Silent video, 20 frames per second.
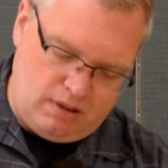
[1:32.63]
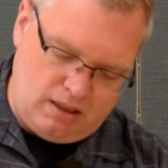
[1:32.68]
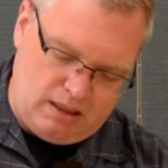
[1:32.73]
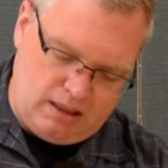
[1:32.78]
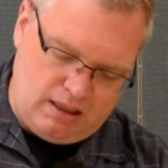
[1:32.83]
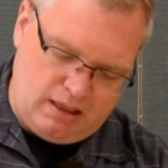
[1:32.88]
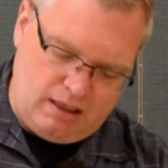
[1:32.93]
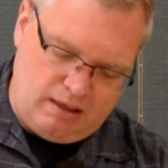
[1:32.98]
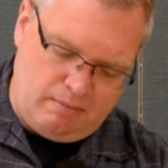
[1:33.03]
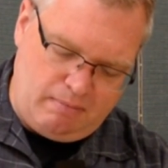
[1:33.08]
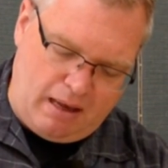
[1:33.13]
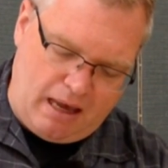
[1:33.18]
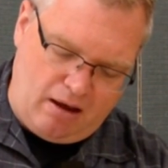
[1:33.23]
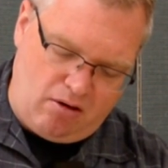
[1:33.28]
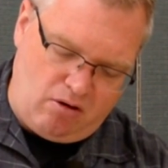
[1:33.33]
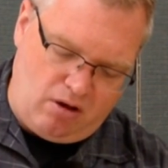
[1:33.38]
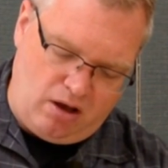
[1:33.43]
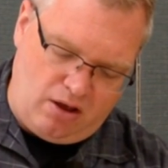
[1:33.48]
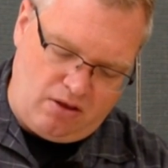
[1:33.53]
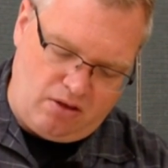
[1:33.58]

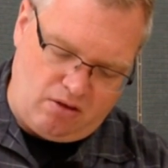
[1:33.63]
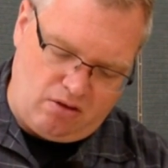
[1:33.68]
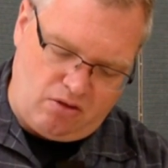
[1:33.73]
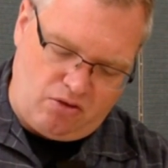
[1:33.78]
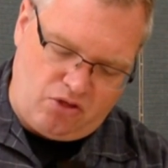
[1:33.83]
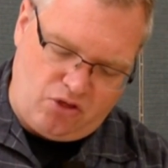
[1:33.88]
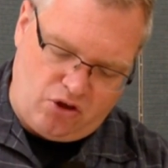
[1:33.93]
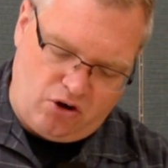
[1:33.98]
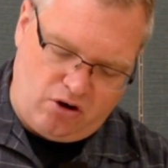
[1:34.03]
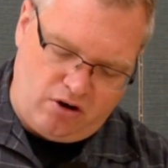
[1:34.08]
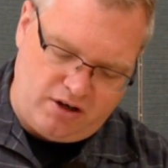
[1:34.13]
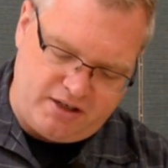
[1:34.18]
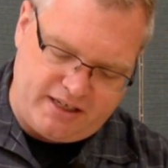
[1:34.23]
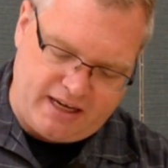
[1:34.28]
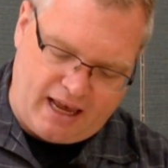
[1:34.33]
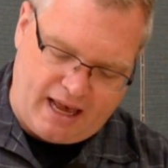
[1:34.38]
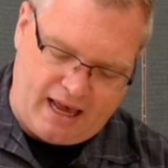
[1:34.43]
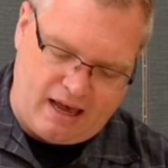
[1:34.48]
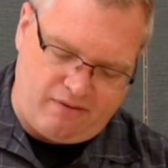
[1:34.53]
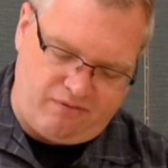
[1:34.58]
a third to
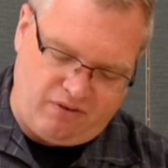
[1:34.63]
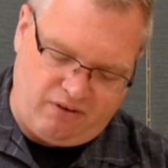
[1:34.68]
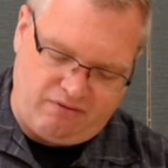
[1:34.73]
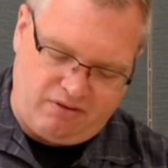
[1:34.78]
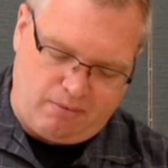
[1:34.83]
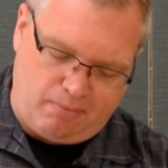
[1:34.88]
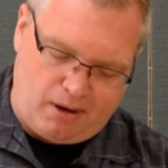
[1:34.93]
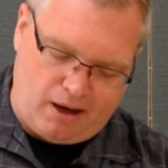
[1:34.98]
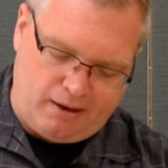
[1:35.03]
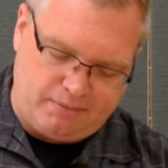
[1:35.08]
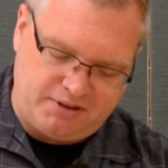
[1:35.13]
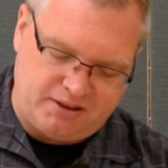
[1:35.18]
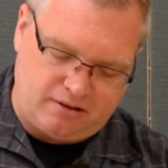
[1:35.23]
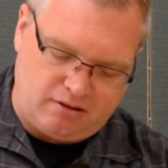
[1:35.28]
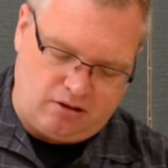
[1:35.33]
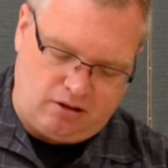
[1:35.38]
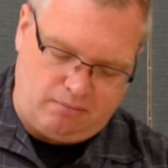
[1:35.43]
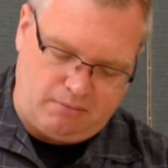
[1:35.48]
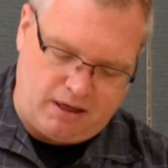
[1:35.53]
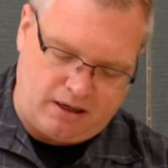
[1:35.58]
half of the
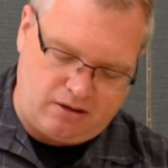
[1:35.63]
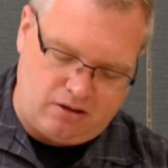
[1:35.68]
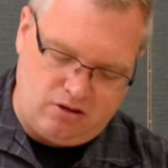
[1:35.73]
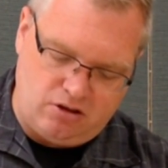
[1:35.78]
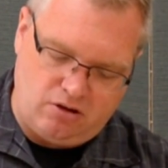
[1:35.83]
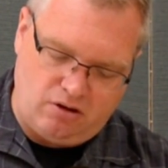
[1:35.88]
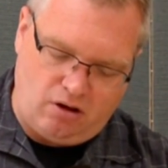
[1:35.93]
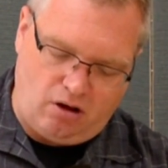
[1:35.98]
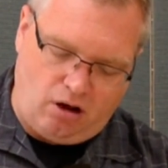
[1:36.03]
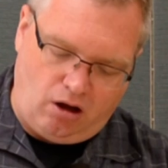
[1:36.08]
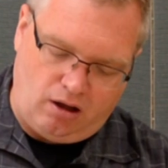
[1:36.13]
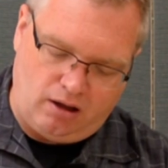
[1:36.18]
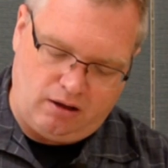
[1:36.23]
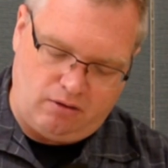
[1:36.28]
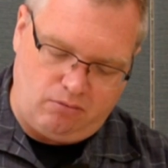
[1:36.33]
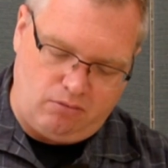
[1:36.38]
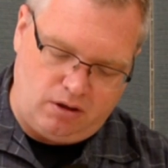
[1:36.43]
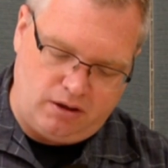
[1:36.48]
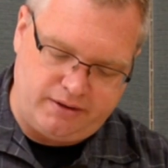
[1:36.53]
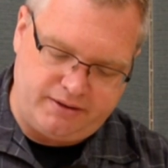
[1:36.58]
popsicle. I'm not going to do it all at
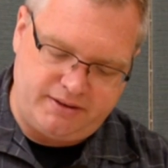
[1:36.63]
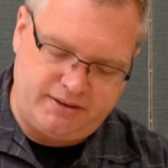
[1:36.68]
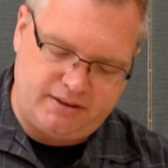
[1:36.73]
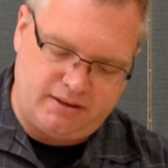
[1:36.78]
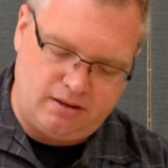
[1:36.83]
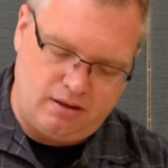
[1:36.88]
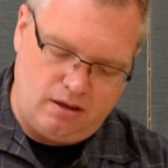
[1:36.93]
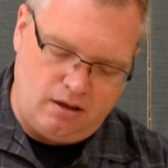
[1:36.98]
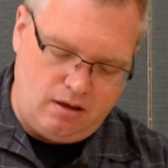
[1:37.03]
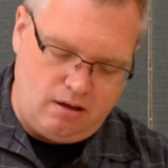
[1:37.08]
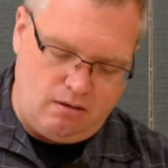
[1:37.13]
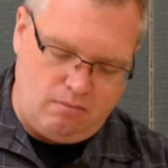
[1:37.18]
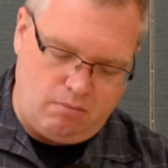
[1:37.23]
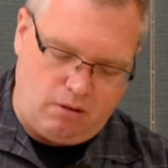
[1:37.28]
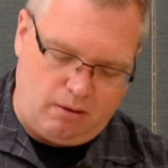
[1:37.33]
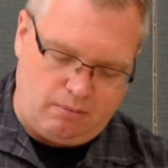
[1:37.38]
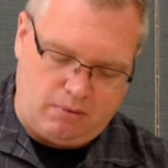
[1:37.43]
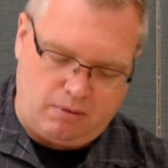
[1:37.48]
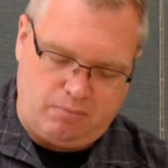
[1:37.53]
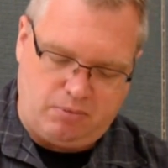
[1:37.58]
once, but
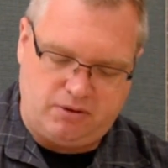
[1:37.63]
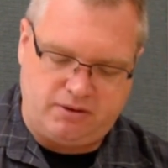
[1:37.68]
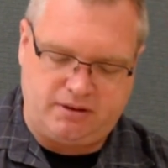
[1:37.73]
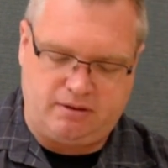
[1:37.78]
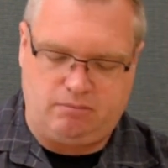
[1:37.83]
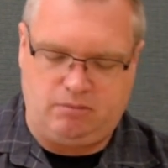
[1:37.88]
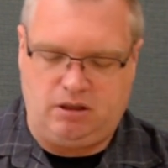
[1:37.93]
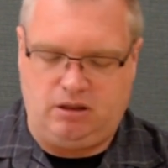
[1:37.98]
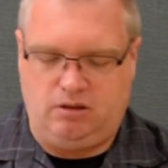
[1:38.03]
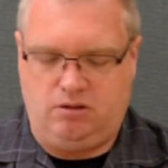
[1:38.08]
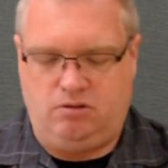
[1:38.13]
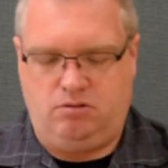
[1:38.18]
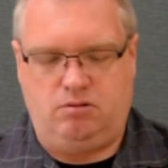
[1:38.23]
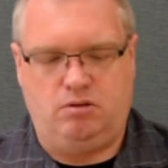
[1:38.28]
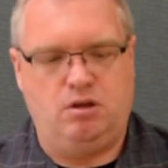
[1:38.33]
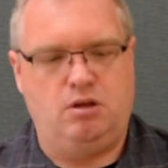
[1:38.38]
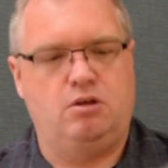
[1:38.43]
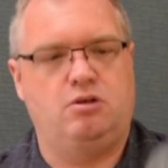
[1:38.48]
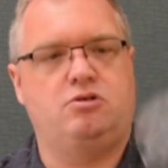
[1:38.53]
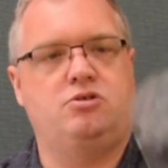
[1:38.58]
I'm going to put some glue
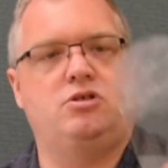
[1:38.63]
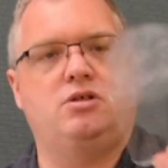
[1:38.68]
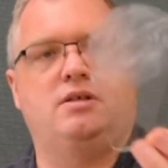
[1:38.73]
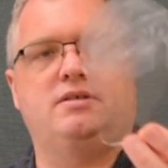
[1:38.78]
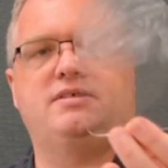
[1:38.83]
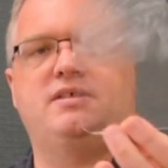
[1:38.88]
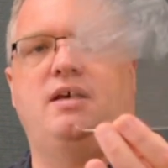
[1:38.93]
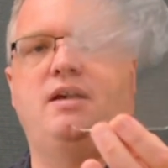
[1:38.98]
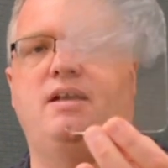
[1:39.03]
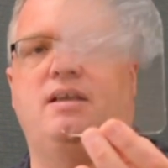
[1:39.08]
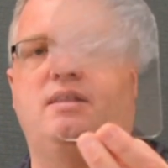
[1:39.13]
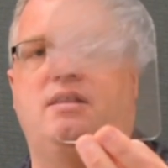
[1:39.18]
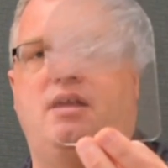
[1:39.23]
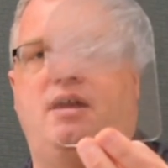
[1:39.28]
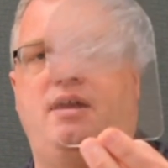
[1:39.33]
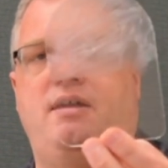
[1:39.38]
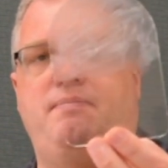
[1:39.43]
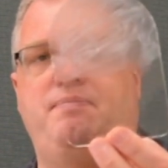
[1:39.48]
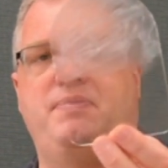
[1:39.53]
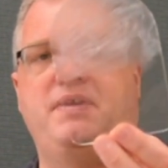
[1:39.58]
just like
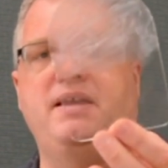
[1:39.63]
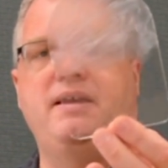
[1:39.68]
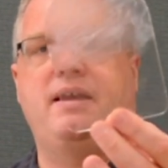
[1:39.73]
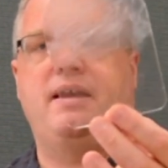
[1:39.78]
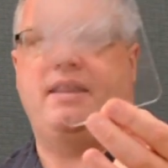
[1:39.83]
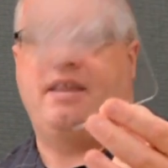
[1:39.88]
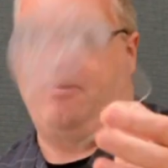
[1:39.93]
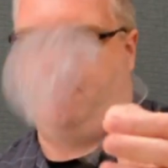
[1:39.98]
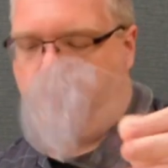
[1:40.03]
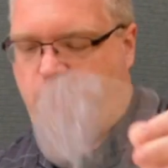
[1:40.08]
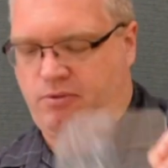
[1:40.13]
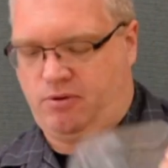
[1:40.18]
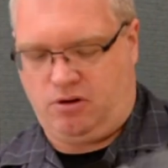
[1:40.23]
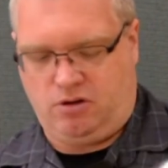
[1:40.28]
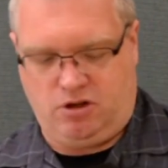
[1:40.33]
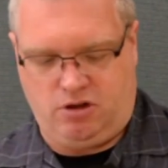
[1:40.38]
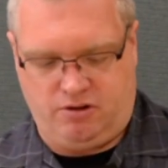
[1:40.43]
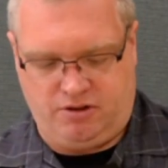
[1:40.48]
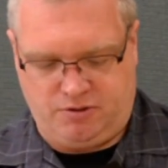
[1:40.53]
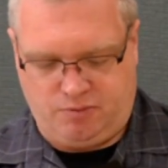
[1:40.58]
that. And then what we're going
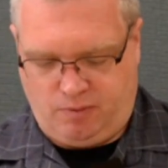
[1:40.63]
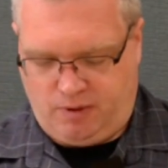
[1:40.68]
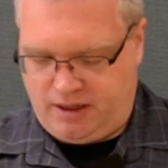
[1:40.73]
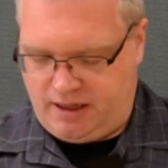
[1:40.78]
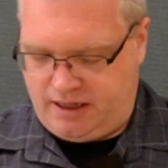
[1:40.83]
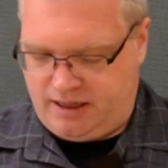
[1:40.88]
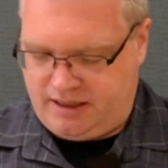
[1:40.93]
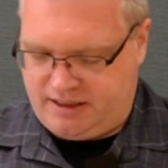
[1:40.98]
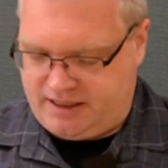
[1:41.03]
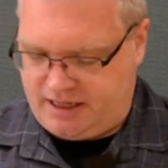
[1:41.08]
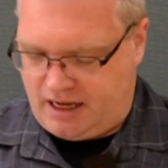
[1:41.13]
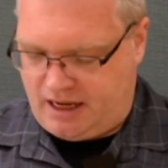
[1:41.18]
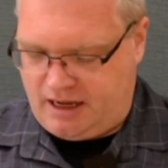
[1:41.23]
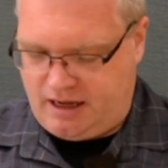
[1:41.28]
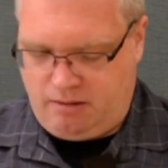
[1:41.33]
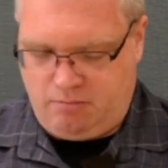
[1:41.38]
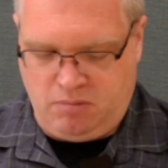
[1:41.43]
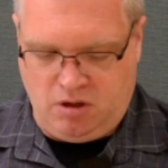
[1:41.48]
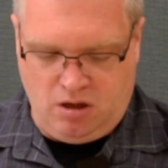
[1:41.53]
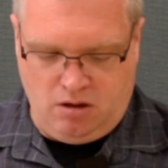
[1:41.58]
to do is one at a
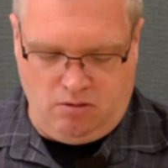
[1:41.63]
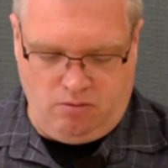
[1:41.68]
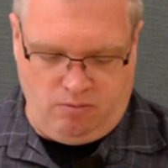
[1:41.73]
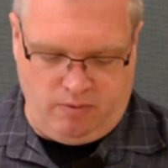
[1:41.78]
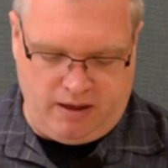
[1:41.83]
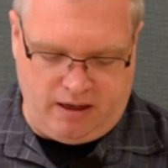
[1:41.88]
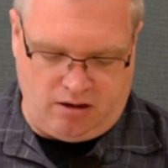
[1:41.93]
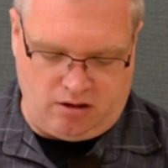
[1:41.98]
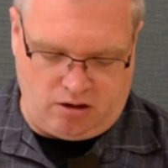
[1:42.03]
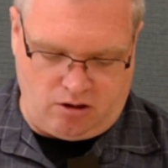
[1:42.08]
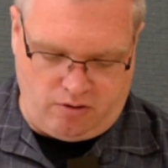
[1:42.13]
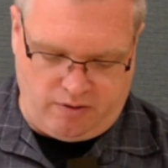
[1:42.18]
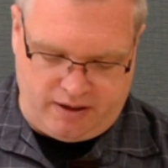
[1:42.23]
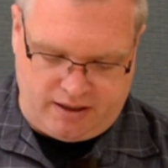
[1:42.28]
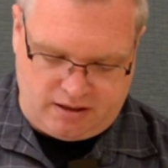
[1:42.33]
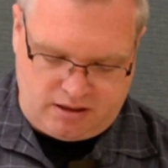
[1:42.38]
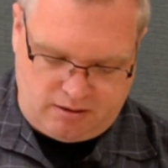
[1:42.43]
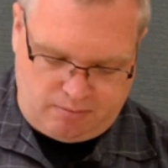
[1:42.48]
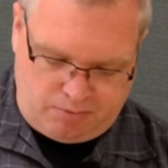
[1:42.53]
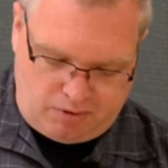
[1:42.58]
time, we are
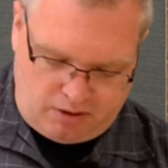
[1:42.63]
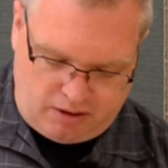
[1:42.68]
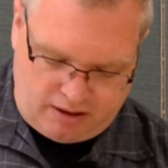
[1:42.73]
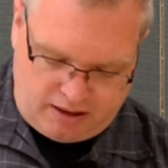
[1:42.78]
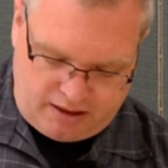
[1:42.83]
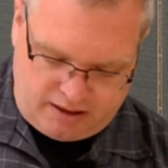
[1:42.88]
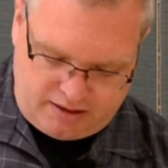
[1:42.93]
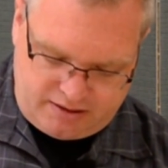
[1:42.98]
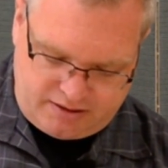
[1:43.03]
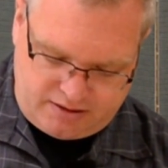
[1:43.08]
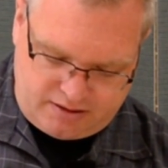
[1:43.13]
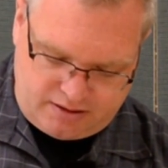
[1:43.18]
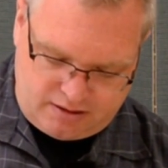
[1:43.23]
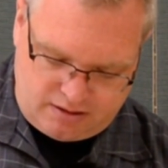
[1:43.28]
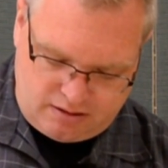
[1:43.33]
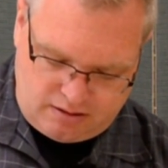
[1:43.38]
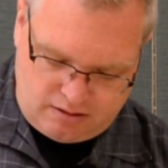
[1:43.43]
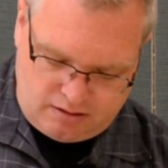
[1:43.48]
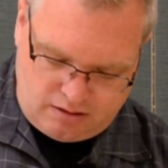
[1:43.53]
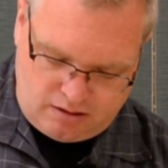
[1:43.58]
going to place
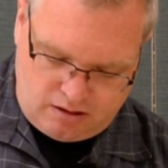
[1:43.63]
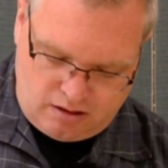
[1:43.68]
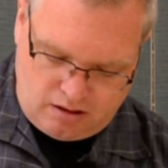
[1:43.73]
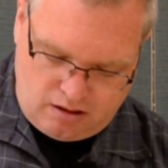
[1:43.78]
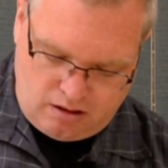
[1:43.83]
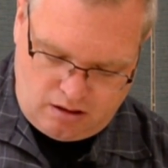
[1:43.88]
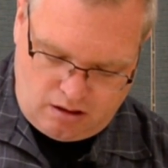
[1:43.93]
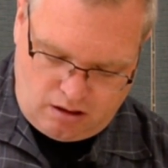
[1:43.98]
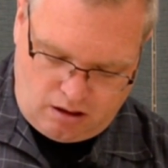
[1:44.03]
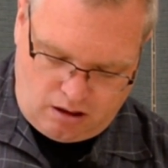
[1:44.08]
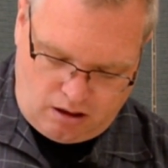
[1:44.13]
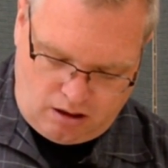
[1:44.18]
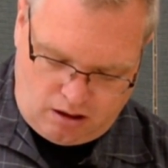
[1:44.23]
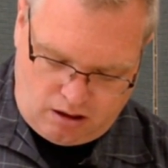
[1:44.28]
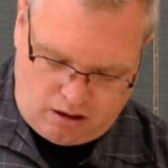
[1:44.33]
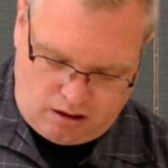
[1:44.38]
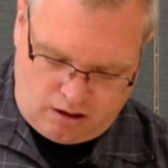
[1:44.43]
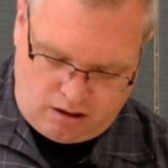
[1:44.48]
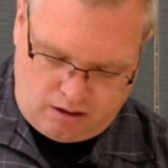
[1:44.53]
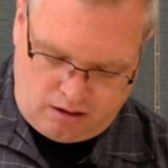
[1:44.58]

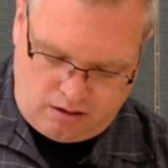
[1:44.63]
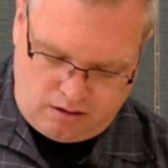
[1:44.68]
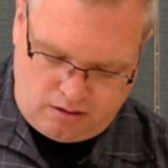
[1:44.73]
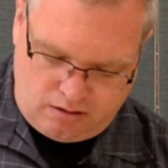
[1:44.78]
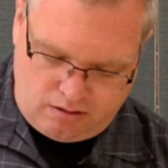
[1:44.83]
our